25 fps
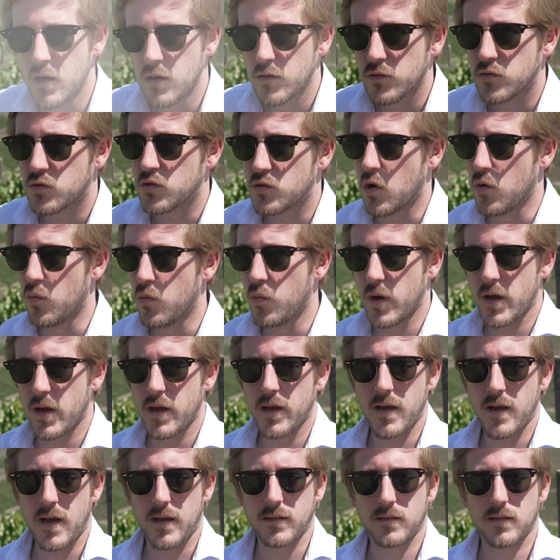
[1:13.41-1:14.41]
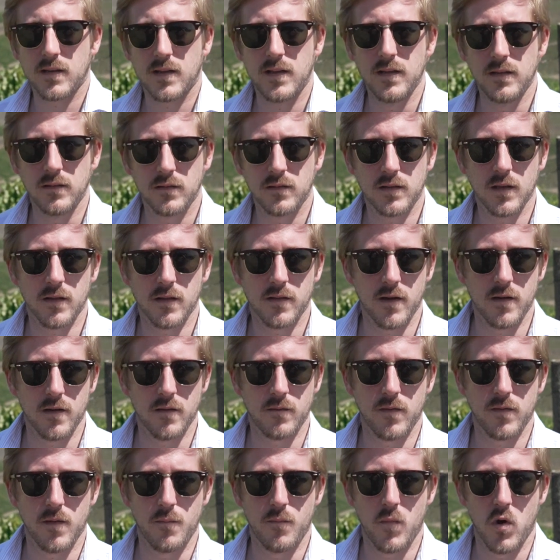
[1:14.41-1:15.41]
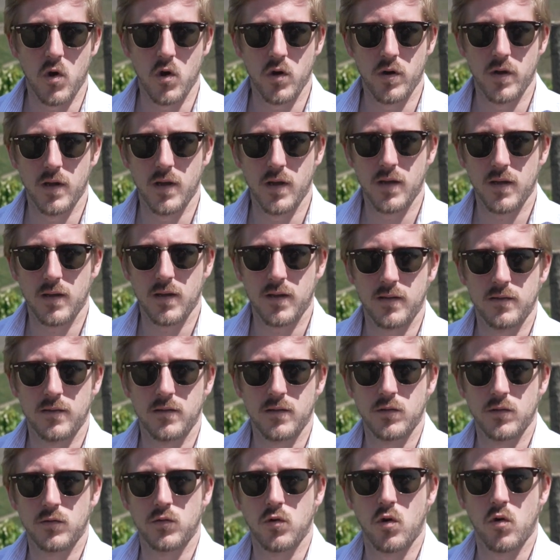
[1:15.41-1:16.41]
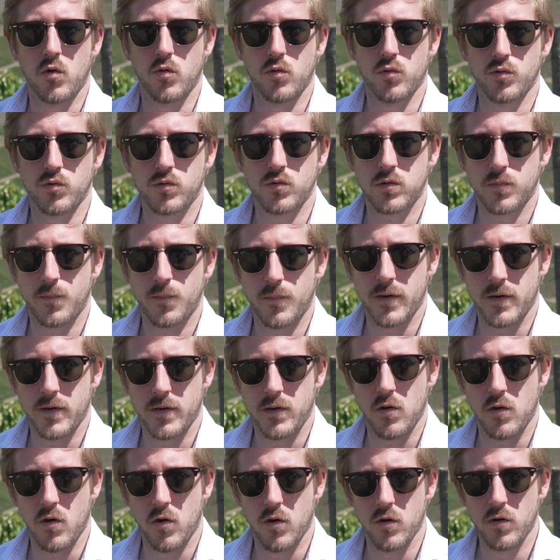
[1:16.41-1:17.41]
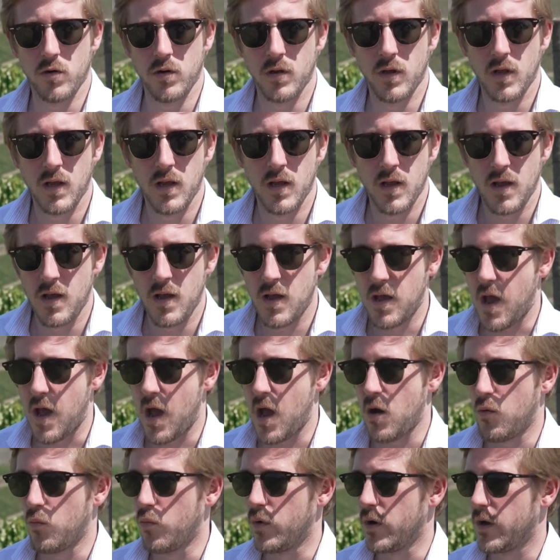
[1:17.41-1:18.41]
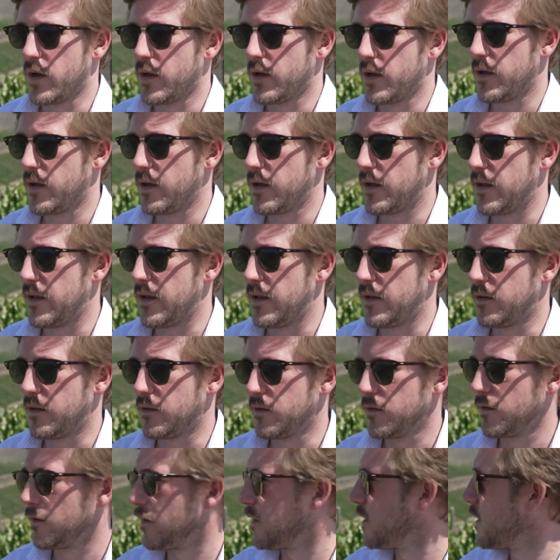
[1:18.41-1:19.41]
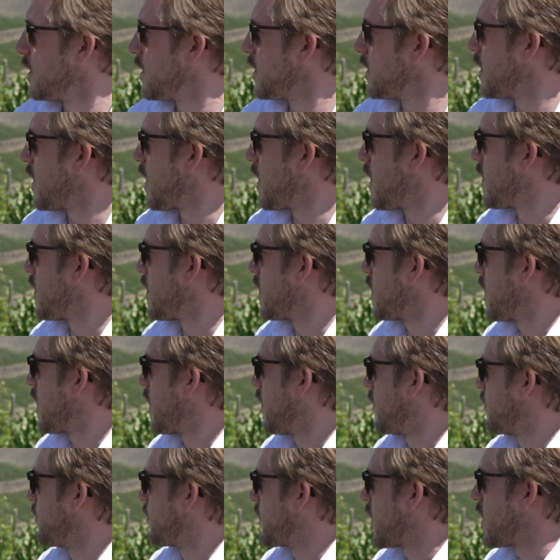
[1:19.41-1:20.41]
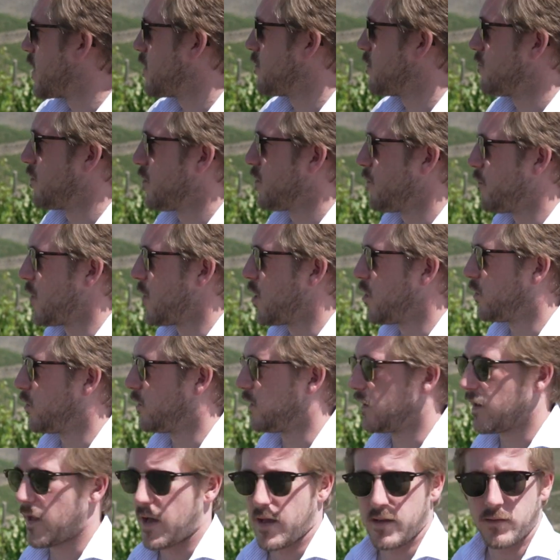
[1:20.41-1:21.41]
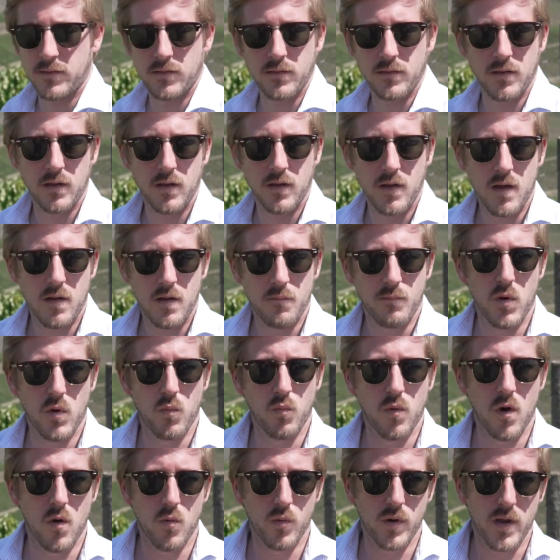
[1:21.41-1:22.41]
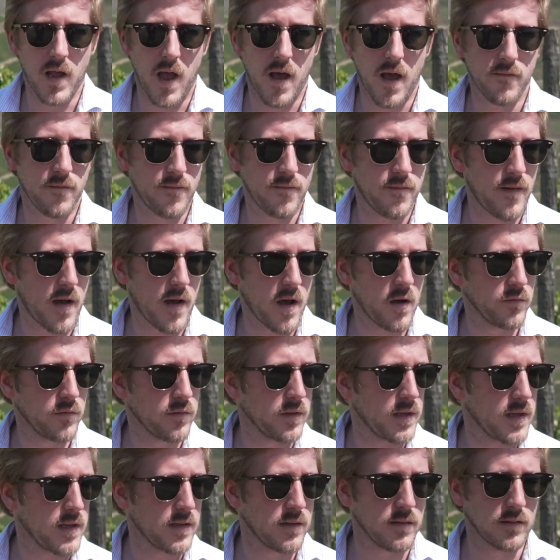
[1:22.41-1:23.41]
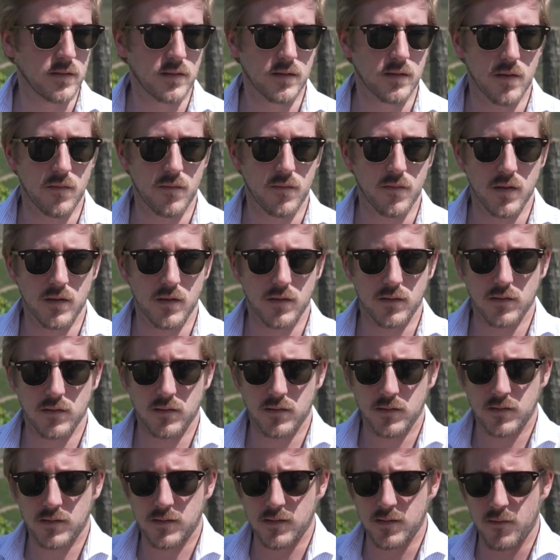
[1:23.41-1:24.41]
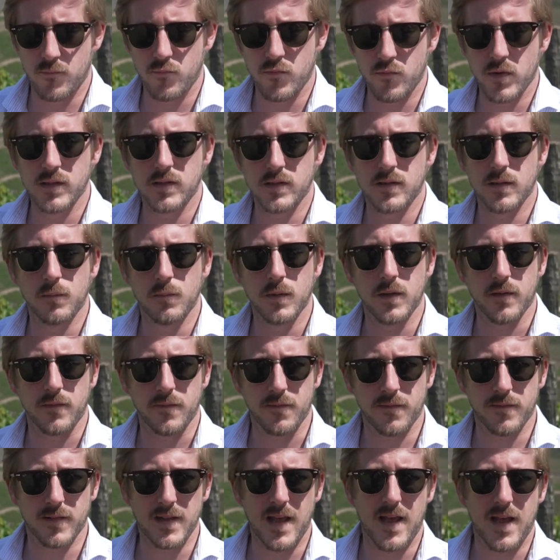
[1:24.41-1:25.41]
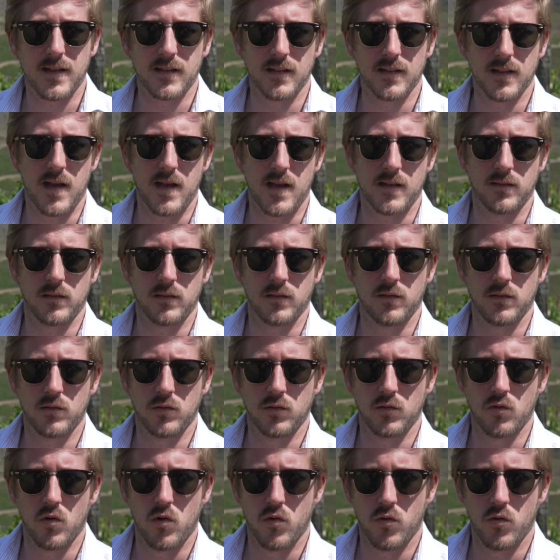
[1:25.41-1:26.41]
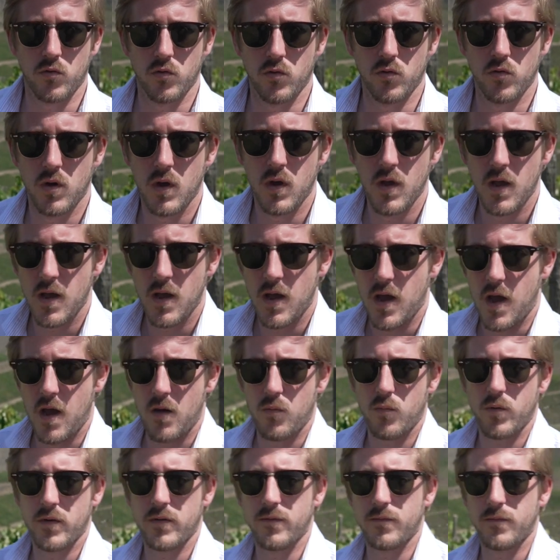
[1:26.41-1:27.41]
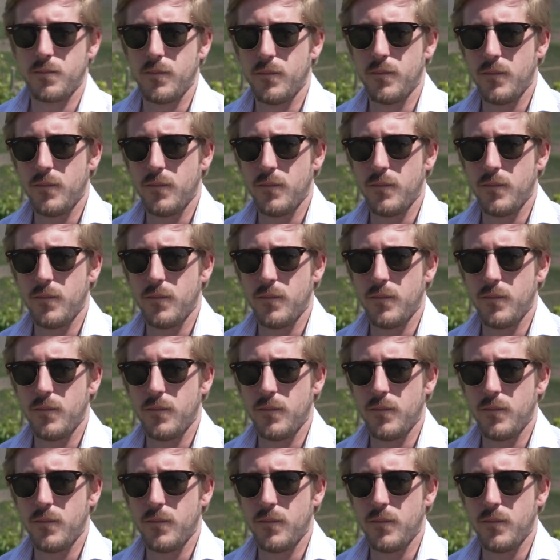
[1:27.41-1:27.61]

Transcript: So we're at Quinta da Ervamoira in the Douro Superior, and we're in a very remote land, but what we have found is some reasonably flat land in the Douro, and we've